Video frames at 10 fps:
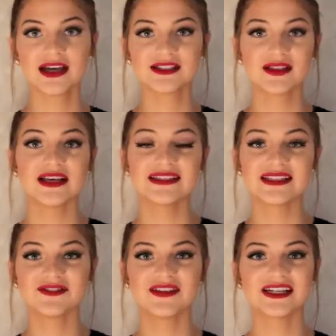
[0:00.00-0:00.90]
So this is
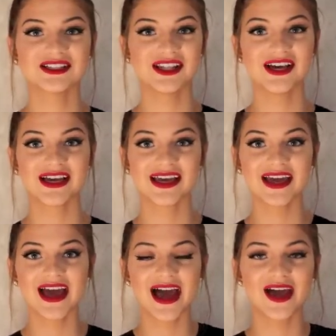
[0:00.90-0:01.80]
the finished look.
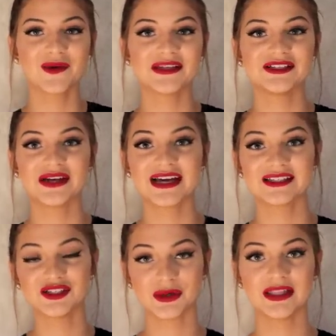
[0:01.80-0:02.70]
I hope that you guys
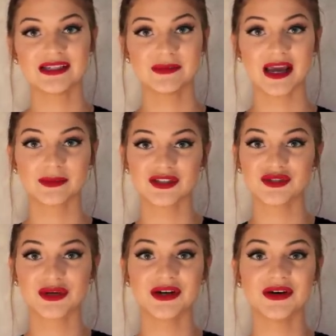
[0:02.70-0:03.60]
enjoyed this makeup
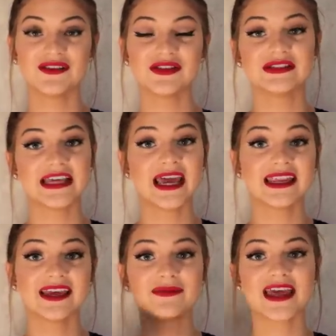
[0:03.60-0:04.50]
tutorial. If you
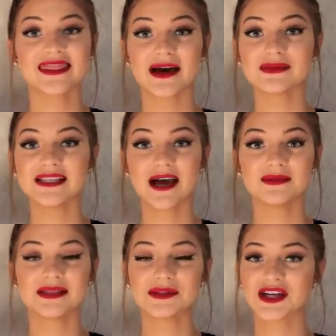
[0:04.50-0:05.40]
did, give me a thumbs up,
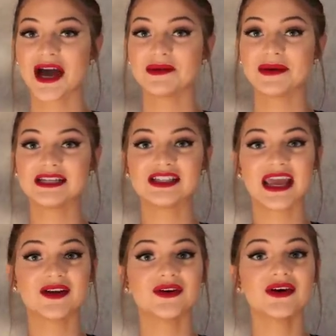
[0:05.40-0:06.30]
subscribe to my
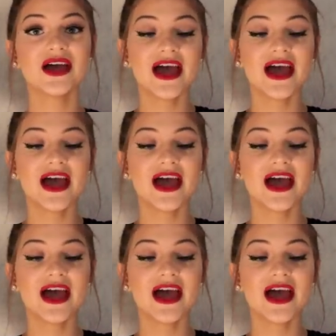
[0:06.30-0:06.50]
channel.